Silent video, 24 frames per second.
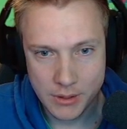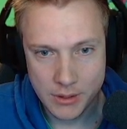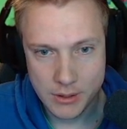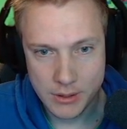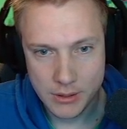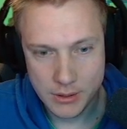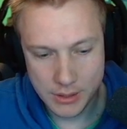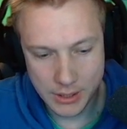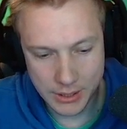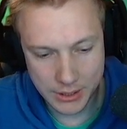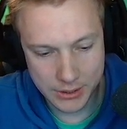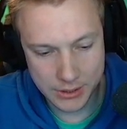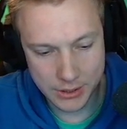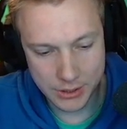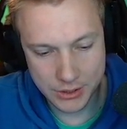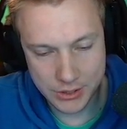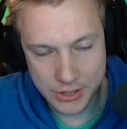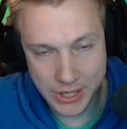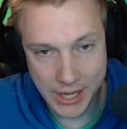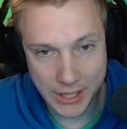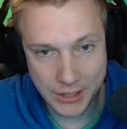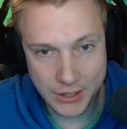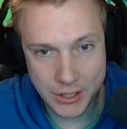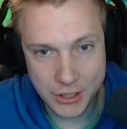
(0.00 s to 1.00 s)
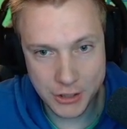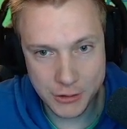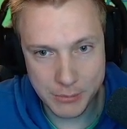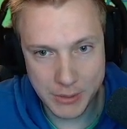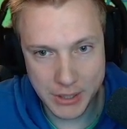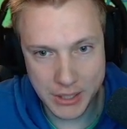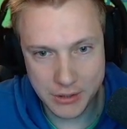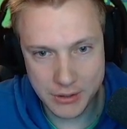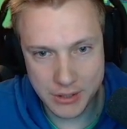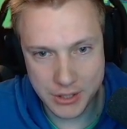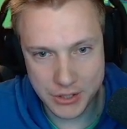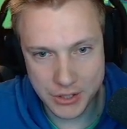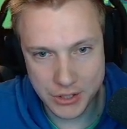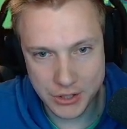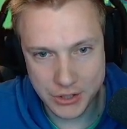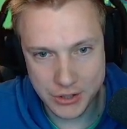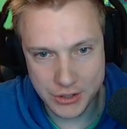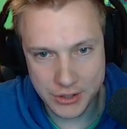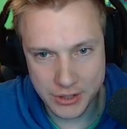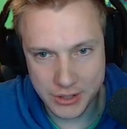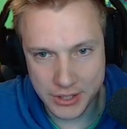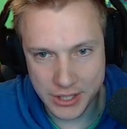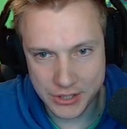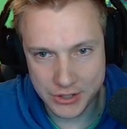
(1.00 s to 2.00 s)
Like the tactics menu,
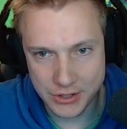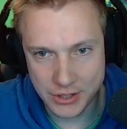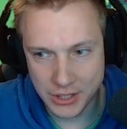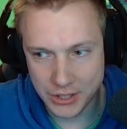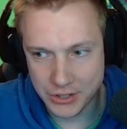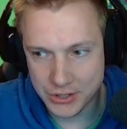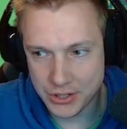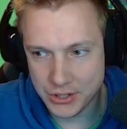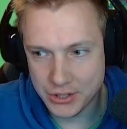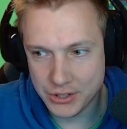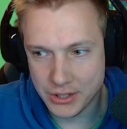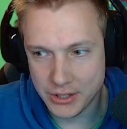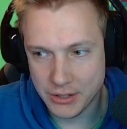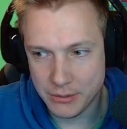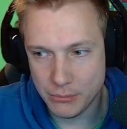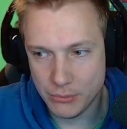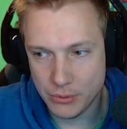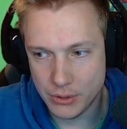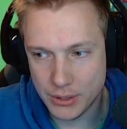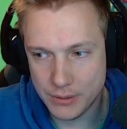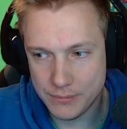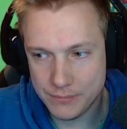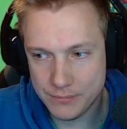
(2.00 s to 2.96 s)
it doesn't exist anymore.